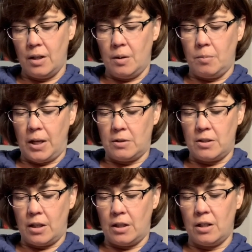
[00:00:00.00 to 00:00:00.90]
Mouse
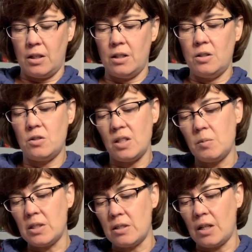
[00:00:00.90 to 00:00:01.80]
said, you see,
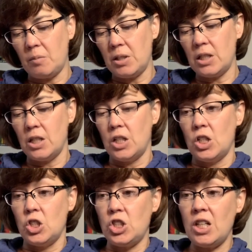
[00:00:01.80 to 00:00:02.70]
Mrs. Tubman,
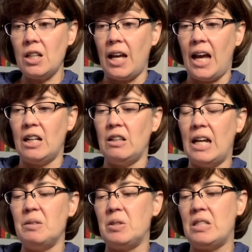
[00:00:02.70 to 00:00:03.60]
Sheila had a lot
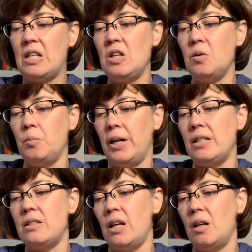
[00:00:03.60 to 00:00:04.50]
of mosquito bites,
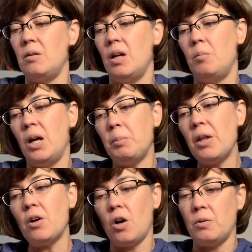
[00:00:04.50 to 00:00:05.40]
and my
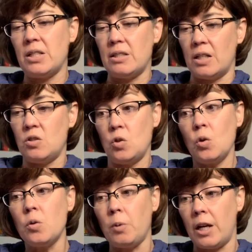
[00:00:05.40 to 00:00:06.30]
mother always says
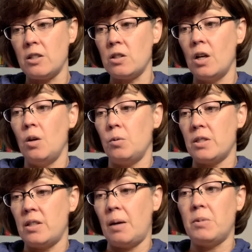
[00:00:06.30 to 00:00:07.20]
toothpaste will
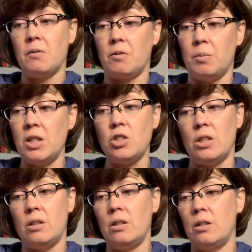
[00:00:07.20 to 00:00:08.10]
stop them from itching.
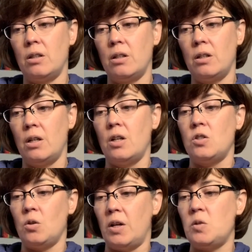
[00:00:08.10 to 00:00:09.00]

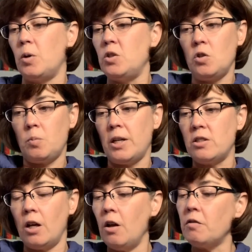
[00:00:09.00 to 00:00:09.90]
So I spread toothpaste
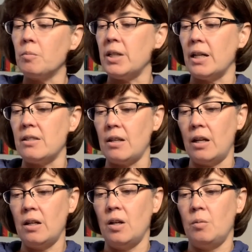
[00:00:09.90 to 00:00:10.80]
all over me, I said,
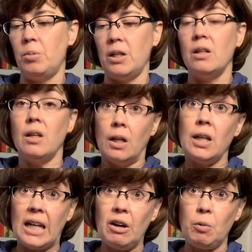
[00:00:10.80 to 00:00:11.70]
but
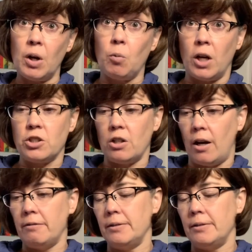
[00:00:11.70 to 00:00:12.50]
now I want to wash it off.